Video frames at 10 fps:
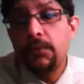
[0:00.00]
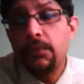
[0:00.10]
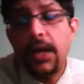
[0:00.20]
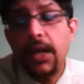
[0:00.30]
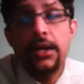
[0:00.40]

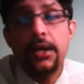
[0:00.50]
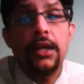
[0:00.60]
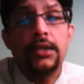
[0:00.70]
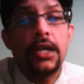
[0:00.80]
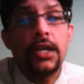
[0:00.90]
well,
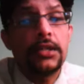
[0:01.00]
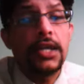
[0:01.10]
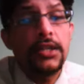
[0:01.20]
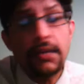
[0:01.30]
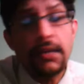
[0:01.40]
they
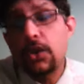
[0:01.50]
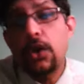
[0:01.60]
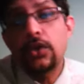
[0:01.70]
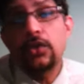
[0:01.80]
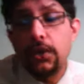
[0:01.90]
never
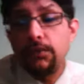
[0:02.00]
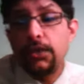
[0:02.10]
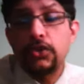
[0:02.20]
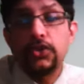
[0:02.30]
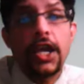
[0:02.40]
got going,
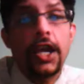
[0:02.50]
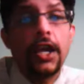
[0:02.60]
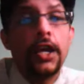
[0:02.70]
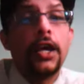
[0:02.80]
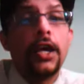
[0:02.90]
one could
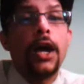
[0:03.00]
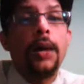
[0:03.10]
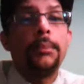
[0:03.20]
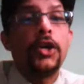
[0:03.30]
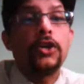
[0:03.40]
say,
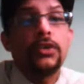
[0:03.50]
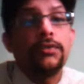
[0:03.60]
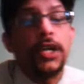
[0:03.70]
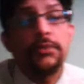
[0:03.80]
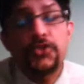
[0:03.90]
because of
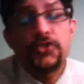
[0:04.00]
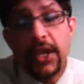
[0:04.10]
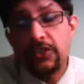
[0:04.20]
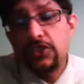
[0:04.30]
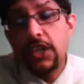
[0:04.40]
the
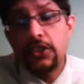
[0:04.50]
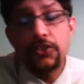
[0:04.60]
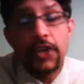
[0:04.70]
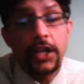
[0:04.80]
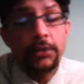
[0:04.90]
strikes that
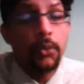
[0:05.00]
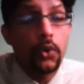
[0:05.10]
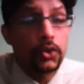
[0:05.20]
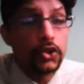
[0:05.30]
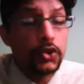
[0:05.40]
Trent
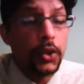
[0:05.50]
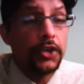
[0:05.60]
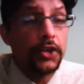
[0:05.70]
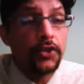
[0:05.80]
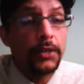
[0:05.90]
Bolt was
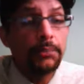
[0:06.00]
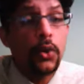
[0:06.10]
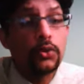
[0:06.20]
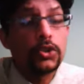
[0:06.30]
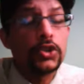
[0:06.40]
doing. Trent
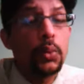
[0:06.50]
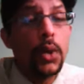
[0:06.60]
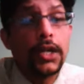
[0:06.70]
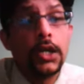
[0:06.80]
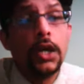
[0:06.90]
Bolt was the
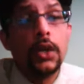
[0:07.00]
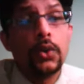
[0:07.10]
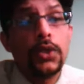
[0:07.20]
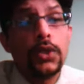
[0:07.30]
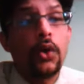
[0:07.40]
one
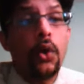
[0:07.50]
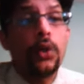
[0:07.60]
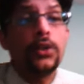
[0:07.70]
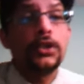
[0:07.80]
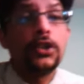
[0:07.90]
who did
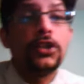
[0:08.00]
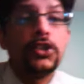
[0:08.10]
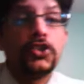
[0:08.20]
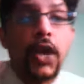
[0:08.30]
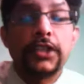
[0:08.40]
all the
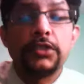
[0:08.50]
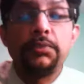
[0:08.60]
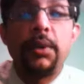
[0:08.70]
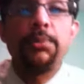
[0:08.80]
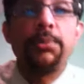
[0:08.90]
early strikes
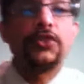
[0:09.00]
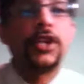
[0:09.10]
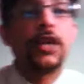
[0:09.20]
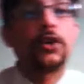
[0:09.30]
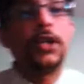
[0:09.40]
by first
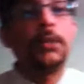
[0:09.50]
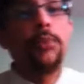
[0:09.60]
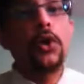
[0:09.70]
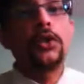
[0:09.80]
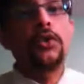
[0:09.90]
clean
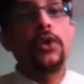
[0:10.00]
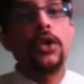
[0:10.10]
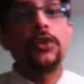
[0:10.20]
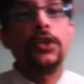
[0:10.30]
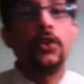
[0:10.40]
bowling,
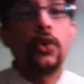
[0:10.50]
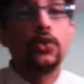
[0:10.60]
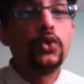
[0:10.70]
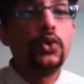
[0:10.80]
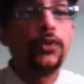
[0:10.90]
really
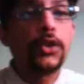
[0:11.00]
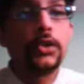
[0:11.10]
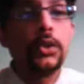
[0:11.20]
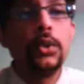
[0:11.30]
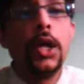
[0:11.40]
Rozu for
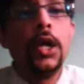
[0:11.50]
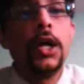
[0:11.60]
2.